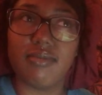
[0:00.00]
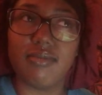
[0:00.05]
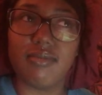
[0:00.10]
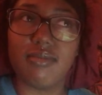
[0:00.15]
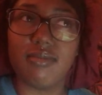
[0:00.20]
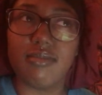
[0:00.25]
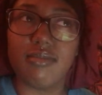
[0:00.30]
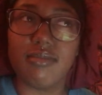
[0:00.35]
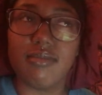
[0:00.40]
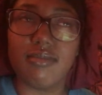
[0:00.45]

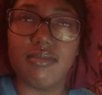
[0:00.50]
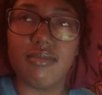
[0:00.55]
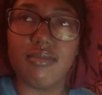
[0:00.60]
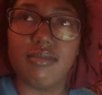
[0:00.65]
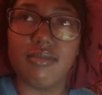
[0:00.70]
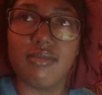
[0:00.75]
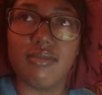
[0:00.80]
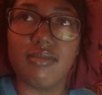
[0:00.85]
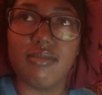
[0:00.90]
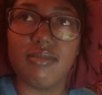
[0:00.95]

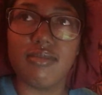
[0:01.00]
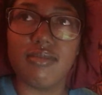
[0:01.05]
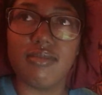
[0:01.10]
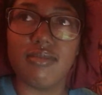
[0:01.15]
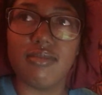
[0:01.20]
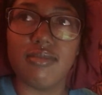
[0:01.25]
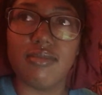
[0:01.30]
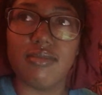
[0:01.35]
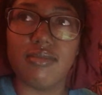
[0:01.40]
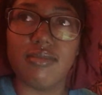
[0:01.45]

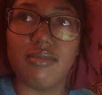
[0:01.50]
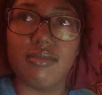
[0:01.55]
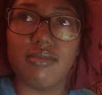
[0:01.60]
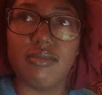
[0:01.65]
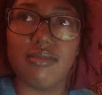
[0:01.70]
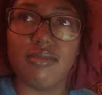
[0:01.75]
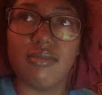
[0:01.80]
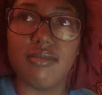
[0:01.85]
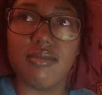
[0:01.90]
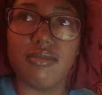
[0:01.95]

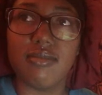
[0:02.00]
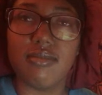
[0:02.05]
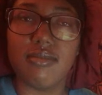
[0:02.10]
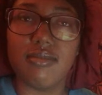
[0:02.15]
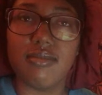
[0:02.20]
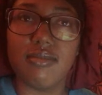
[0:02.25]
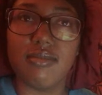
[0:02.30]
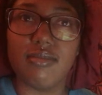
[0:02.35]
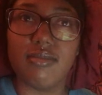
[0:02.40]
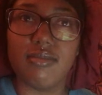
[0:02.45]

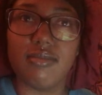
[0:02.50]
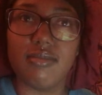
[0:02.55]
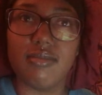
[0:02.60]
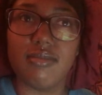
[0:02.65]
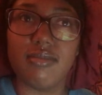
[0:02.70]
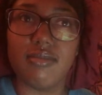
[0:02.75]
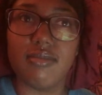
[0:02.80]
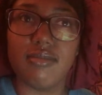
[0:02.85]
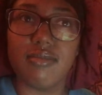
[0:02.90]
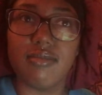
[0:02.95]
Nothing is said.